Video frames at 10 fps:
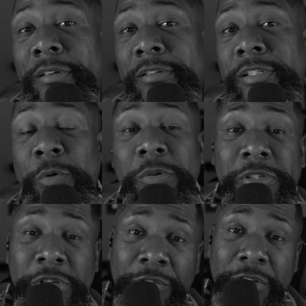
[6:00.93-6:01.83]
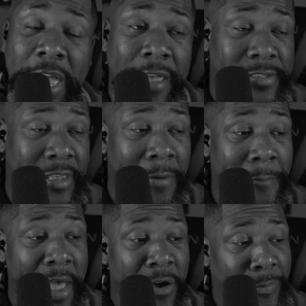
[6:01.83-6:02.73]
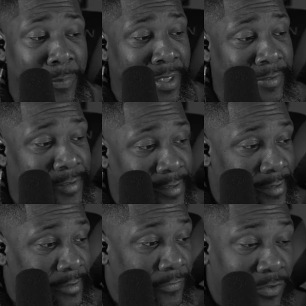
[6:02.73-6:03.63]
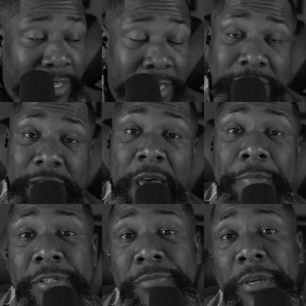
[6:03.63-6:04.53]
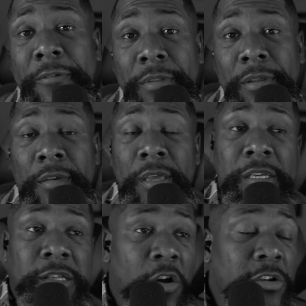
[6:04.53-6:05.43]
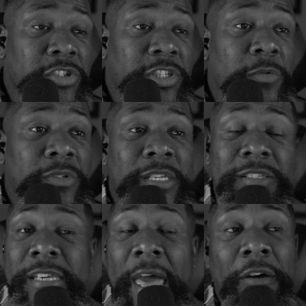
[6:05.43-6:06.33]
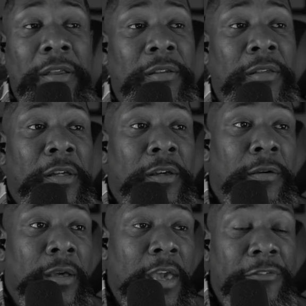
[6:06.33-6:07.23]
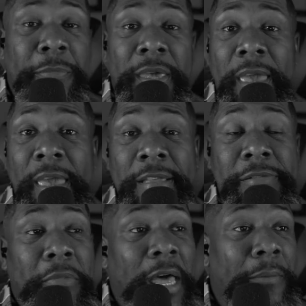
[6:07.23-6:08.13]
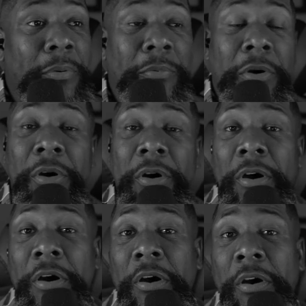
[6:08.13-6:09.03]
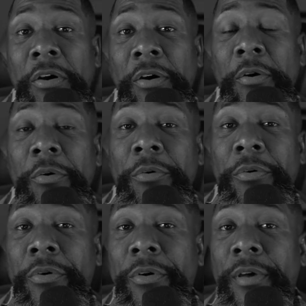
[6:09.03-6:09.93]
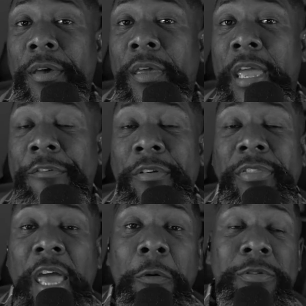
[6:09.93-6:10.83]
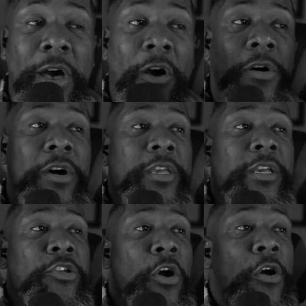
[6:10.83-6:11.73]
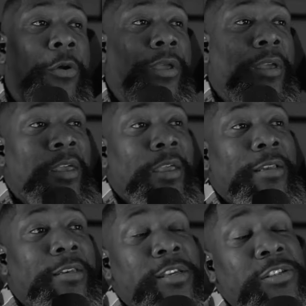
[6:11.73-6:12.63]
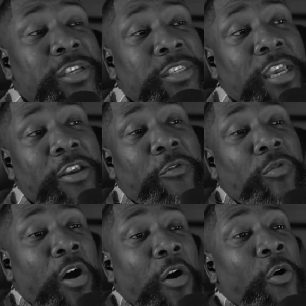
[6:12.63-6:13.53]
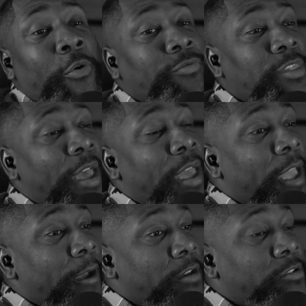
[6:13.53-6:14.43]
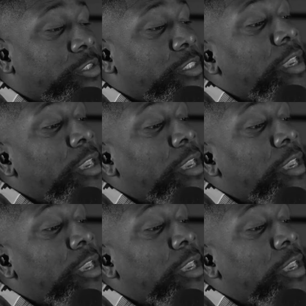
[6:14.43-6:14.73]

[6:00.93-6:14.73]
She was serving as a mouthpiece for the establishment. As long as she was just downing FBAs and black people. Oh, everything was all hunky-dory until she said the wrong thing. Because she